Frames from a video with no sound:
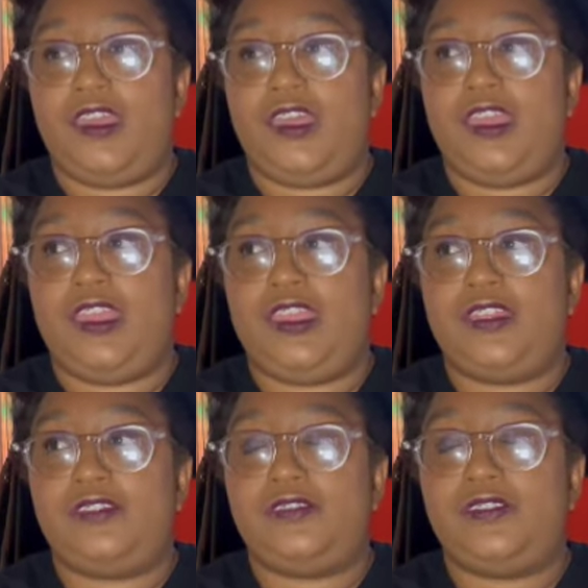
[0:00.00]

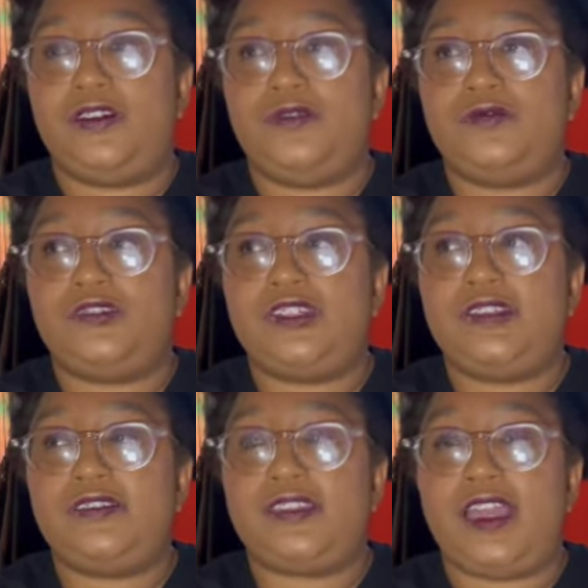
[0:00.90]
And so she
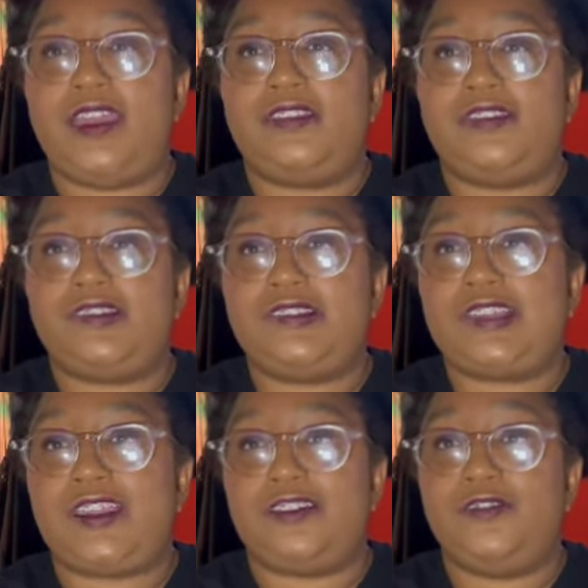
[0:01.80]
decides that she's
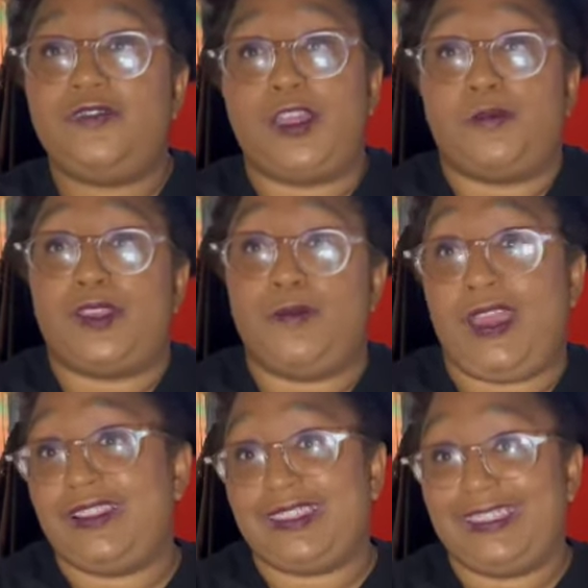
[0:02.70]
got to do something
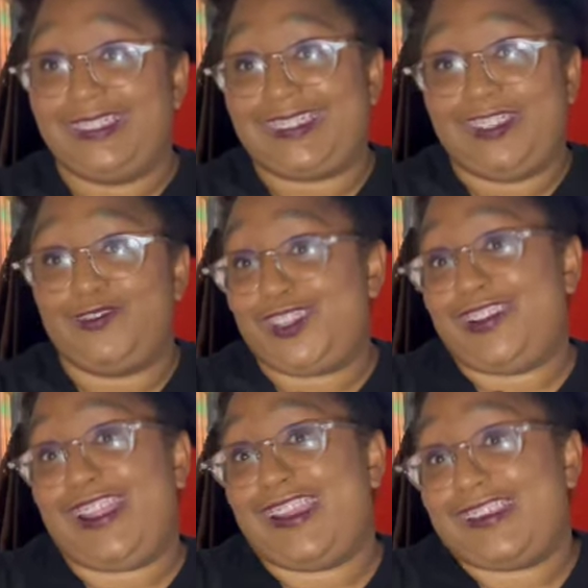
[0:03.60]
about this if
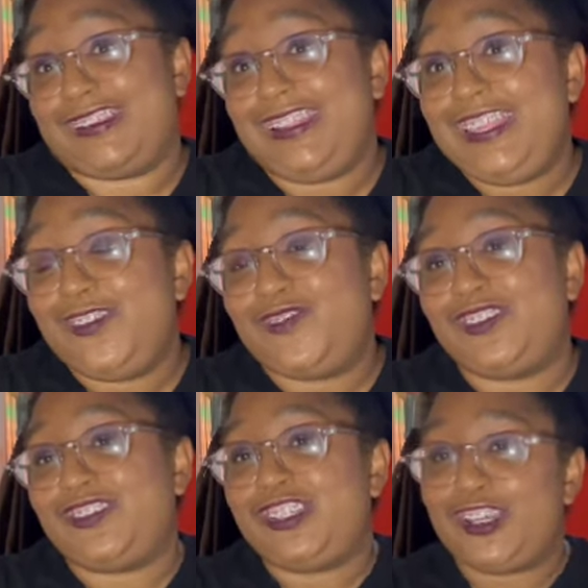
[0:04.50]
they're not going to leave. And
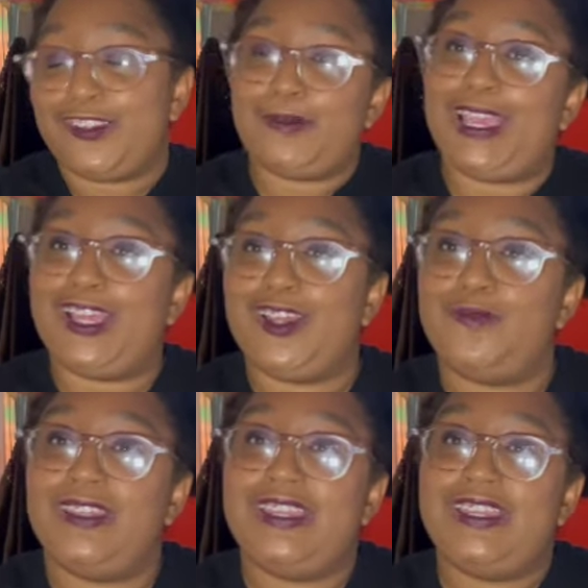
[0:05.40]
so she goes back
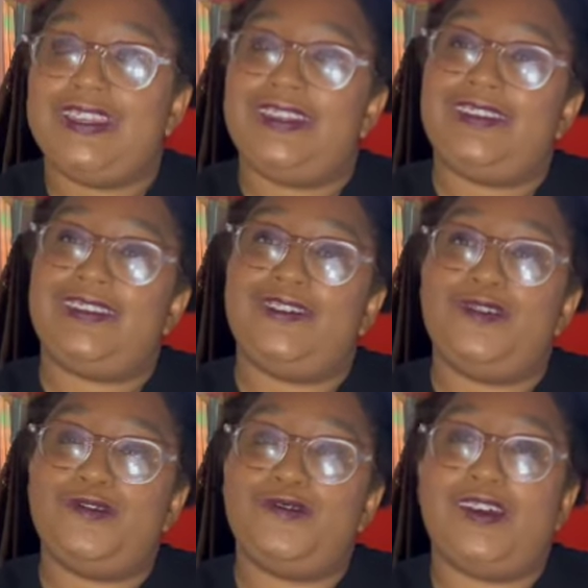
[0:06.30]
up
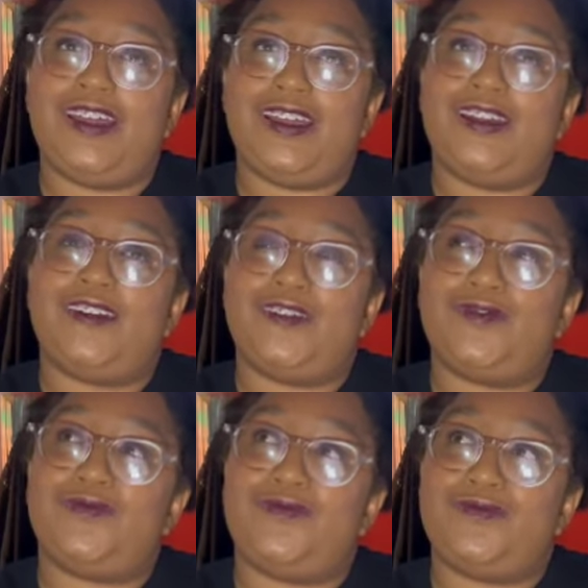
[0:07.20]
to
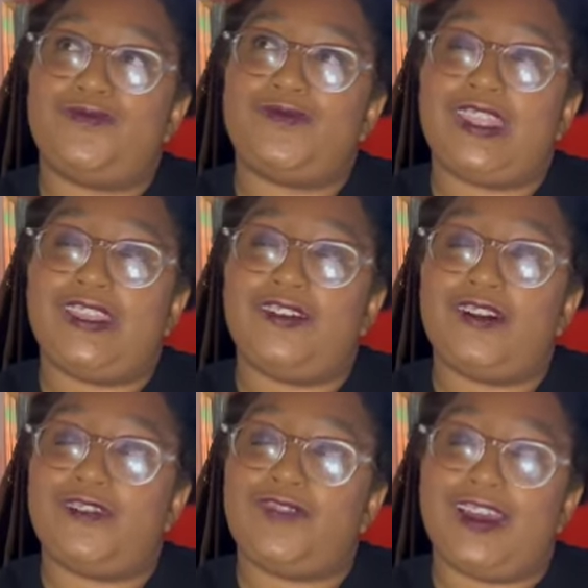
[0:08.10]

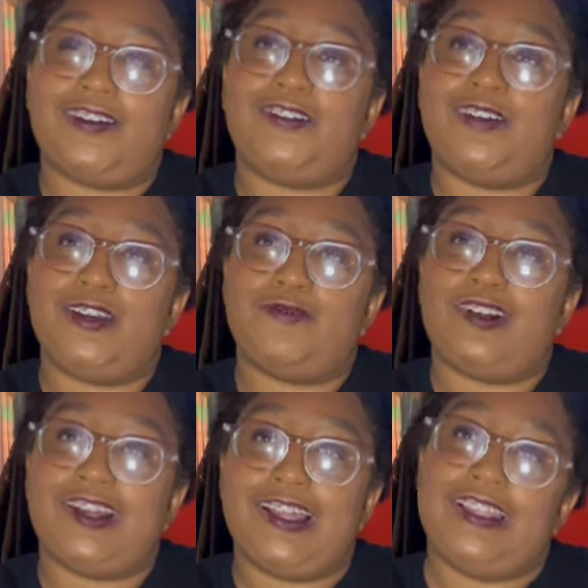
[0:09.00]
Great Value
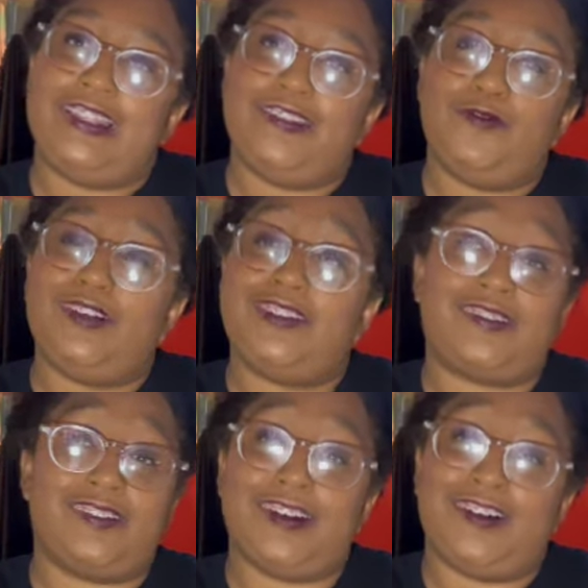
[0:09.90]
Edward Cullen. We're just
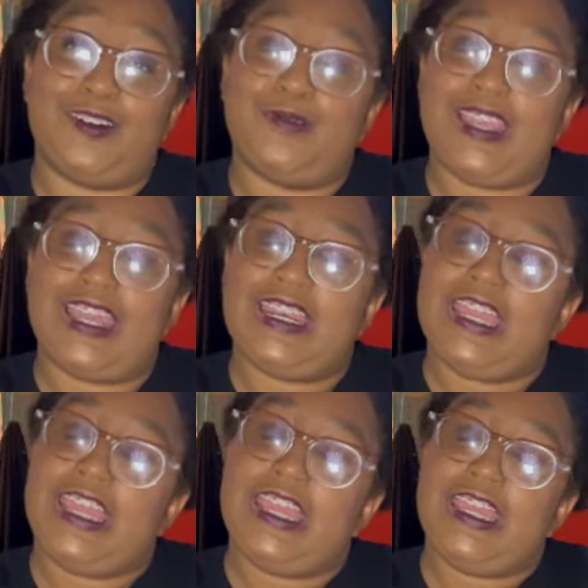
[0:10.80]
going to call him that.
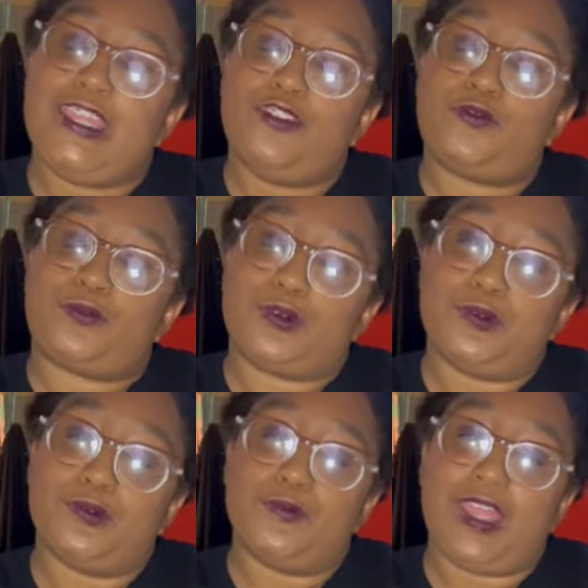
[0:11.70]
His
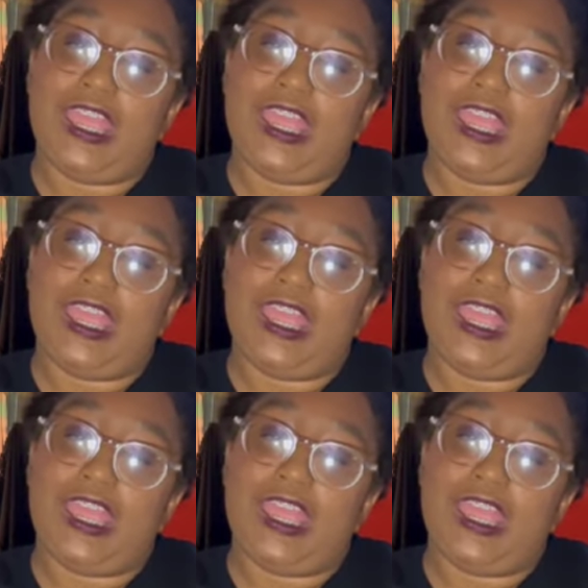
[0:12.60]
room.